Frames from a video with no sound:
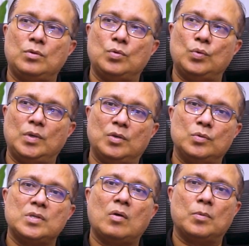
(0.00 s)
to
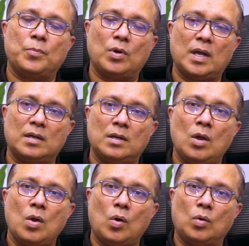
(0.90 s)
use our product
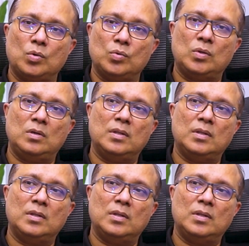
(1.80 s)
onto